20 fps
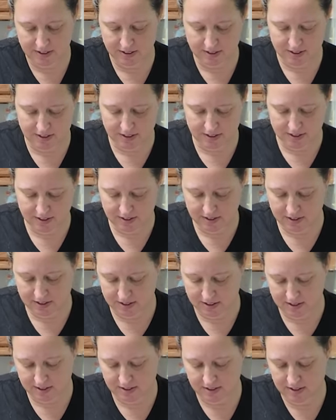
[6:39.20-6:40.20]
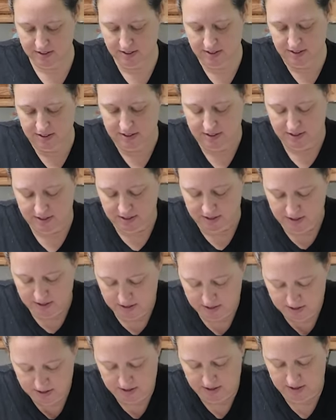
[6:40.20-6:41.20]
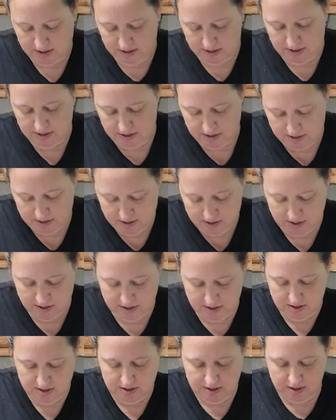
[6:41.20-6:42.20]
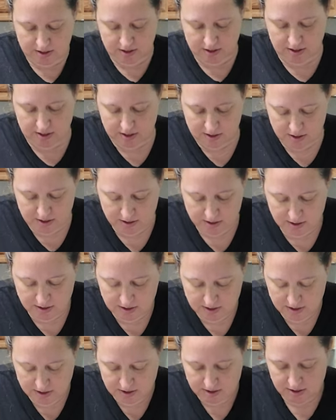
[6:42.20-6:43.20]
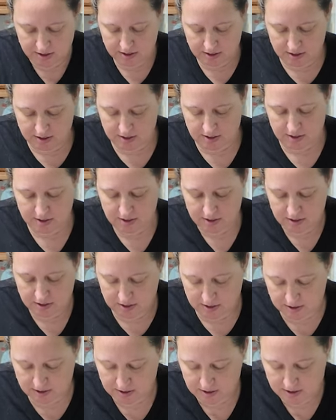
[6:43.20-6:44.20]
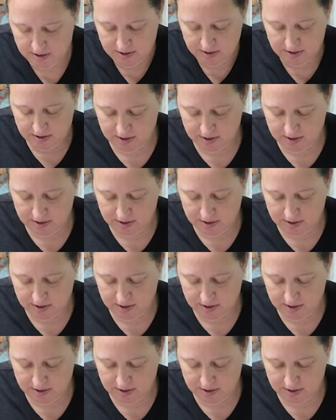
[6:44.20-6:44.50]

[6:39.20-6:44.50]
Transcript: Nobody speaks.